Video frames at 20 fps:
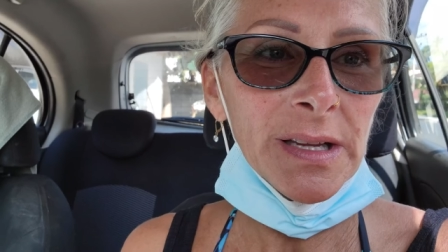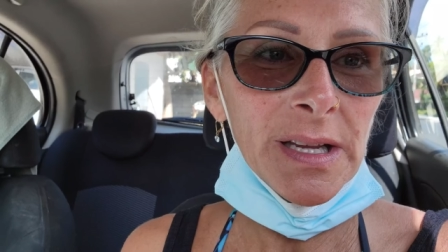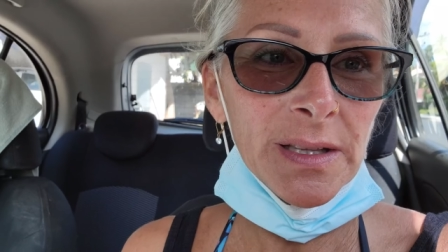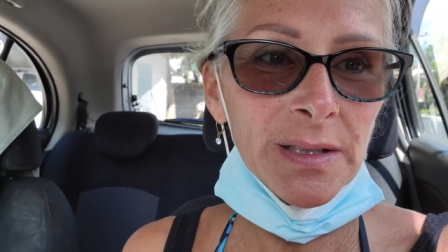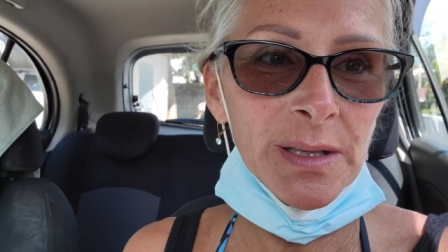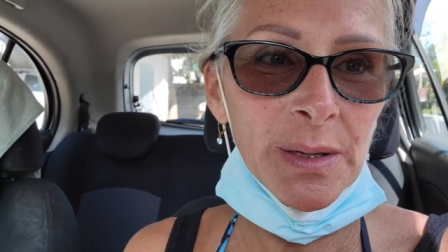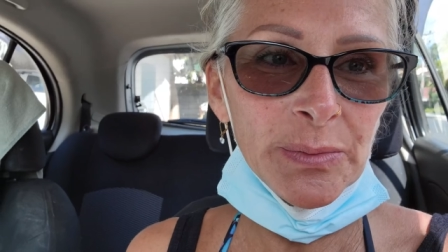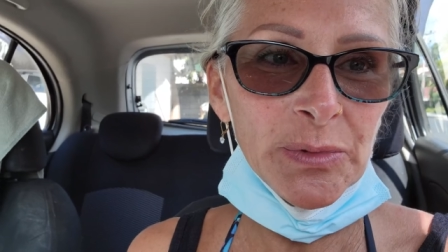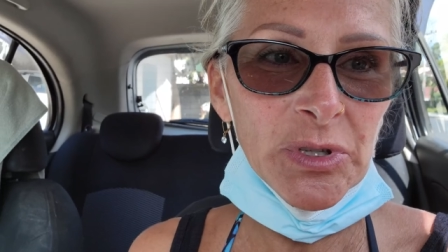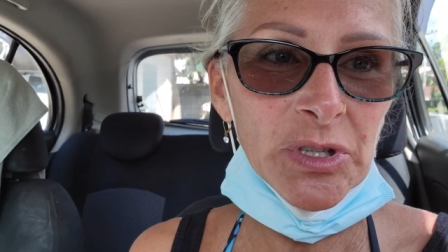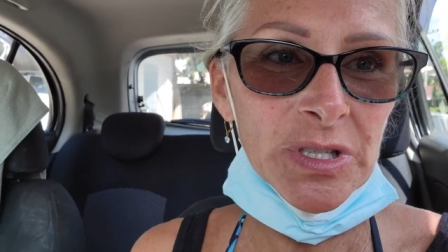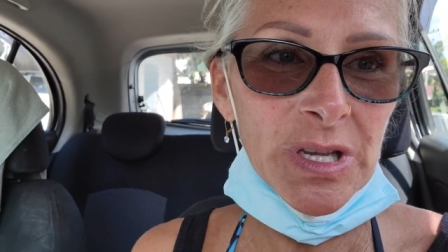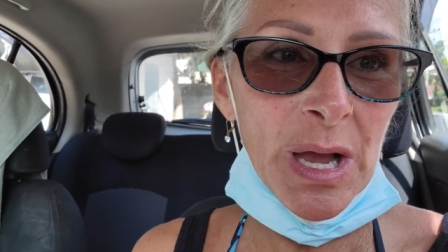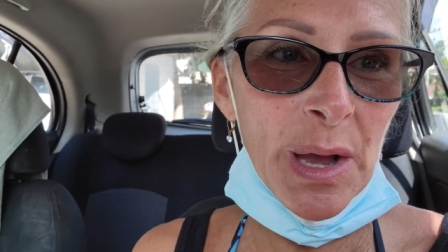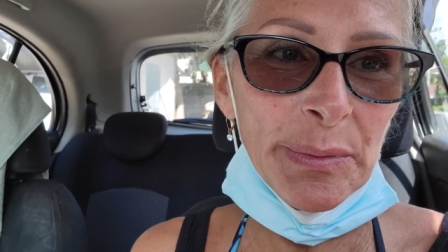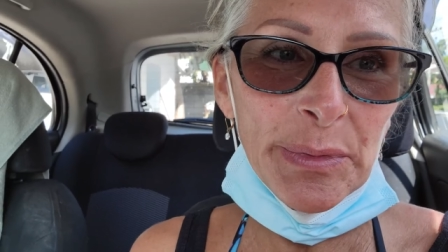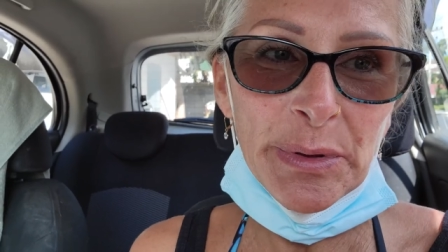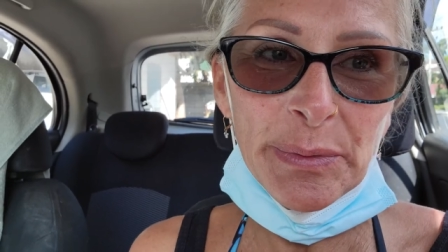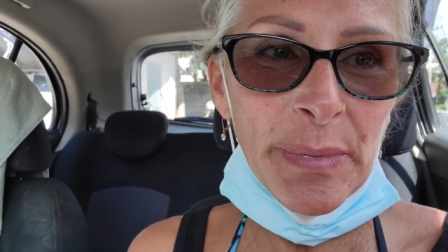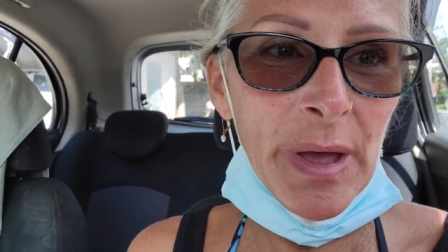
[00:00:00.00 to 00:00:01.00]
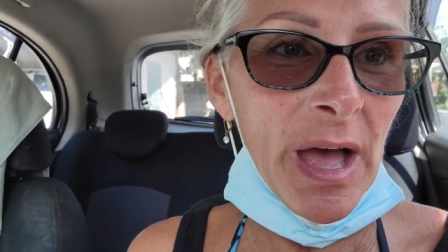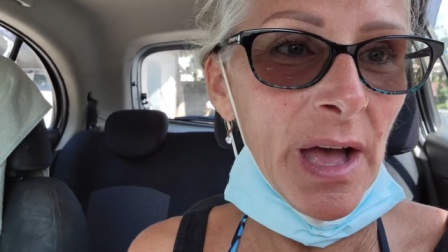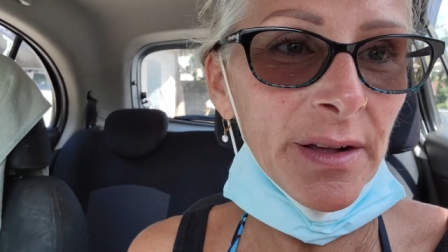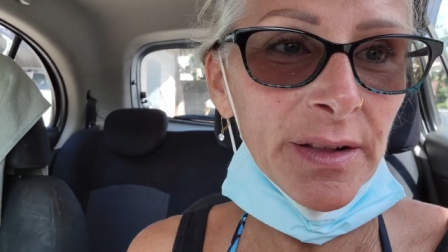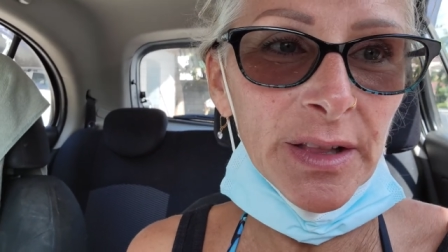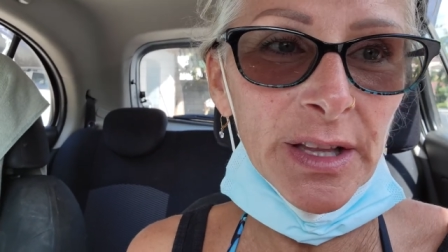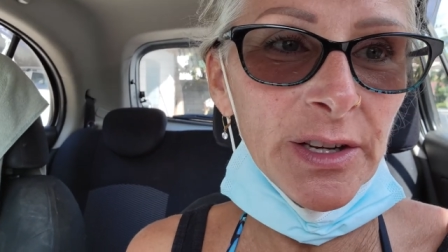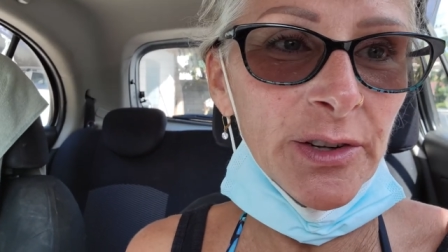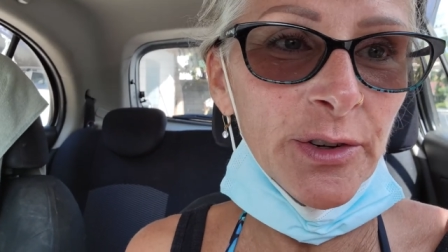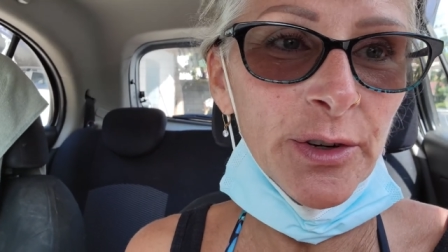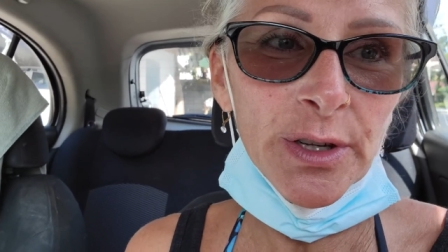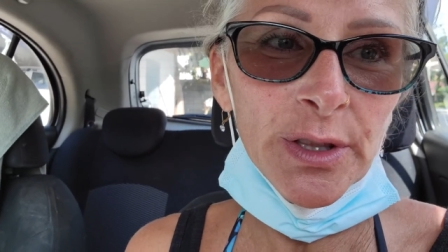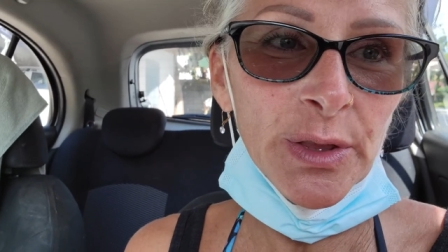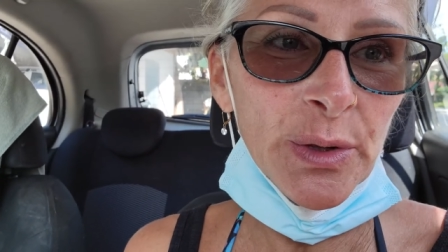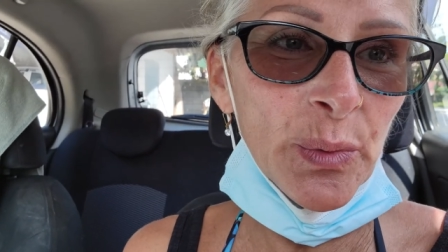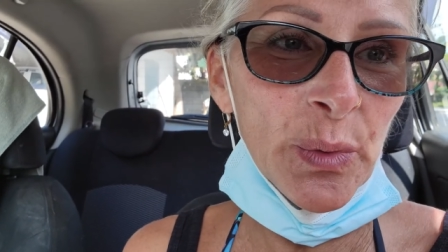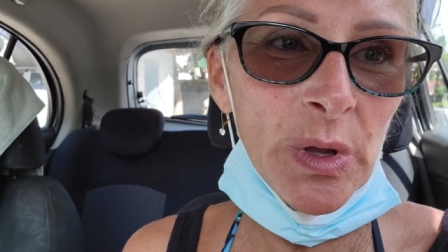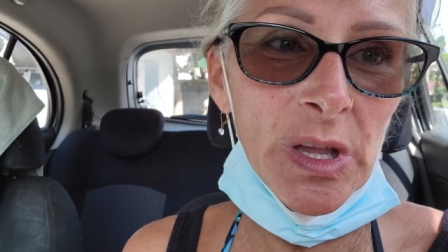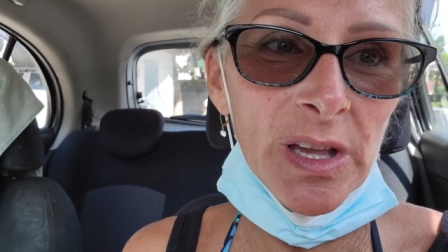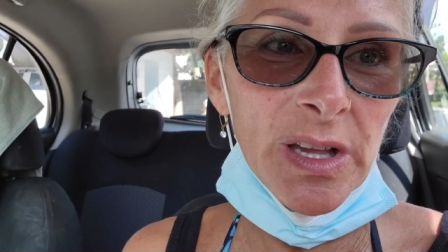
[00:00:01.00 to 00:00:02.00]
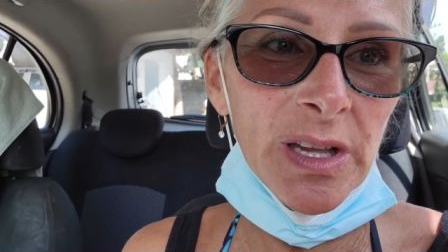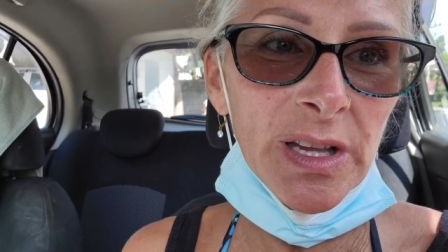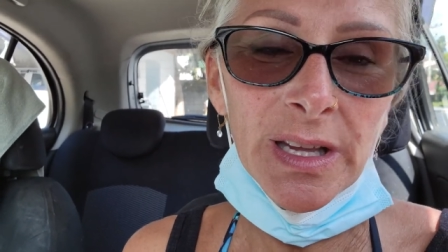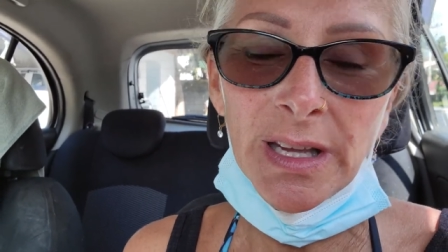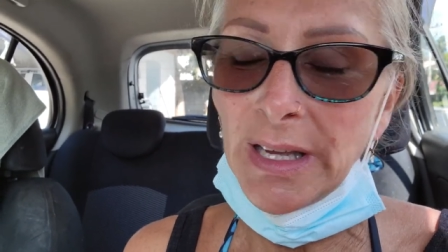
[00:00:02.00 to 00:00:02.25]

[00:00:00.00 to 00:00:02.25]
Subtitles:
end up just coming back later in the week